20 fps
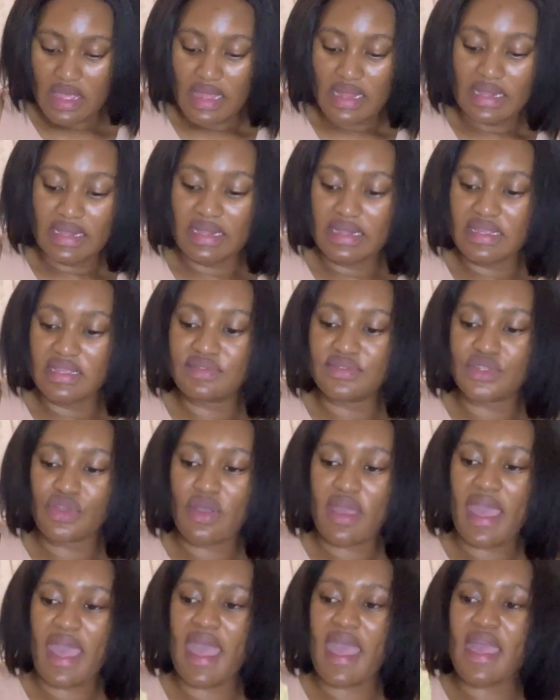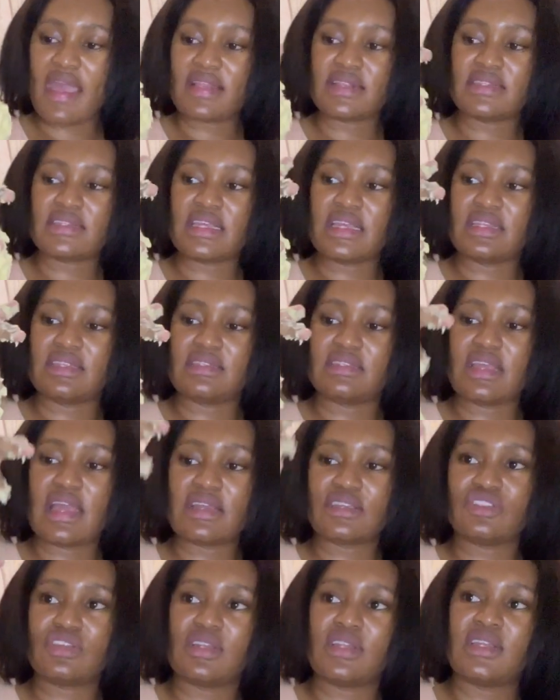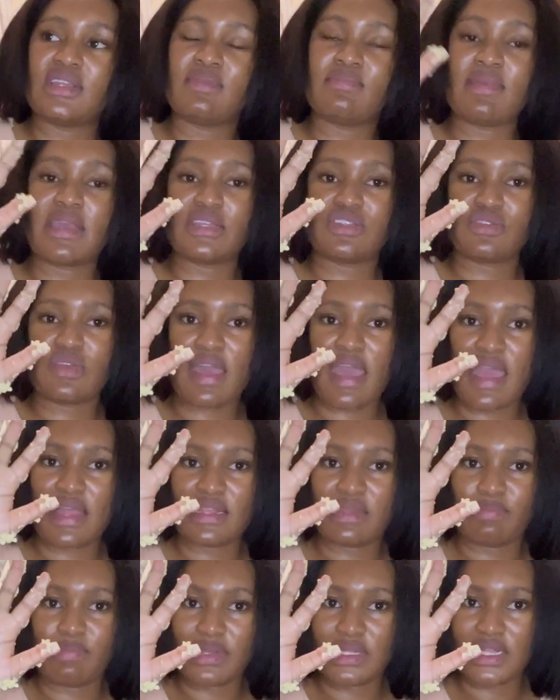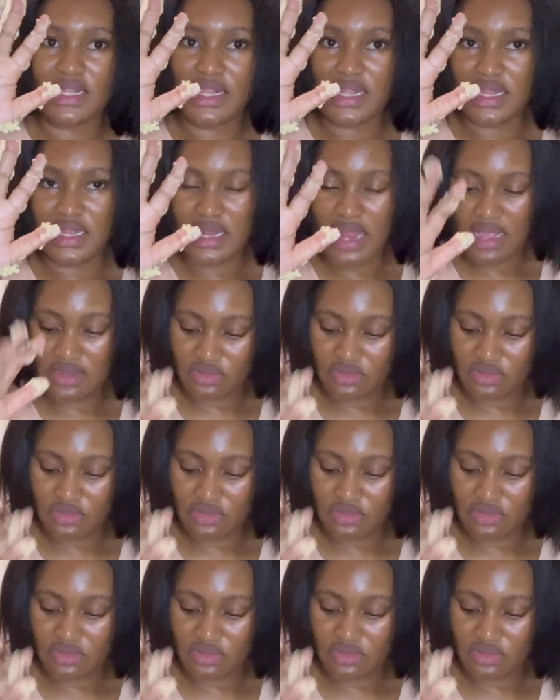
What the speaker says: leaves your hands, it actually makes your hand a bit cleaner.